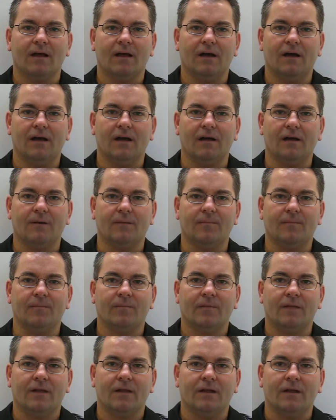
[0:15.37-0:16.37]

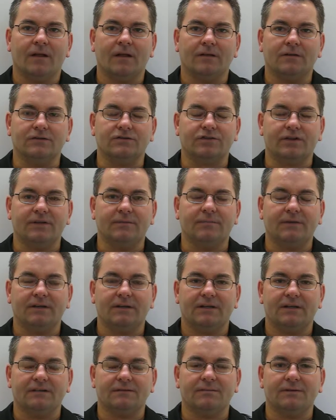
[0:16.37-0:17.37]
The
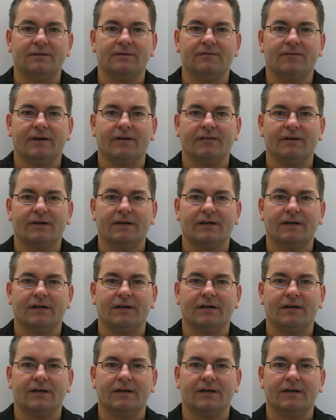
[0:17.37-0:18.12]
treatment has been very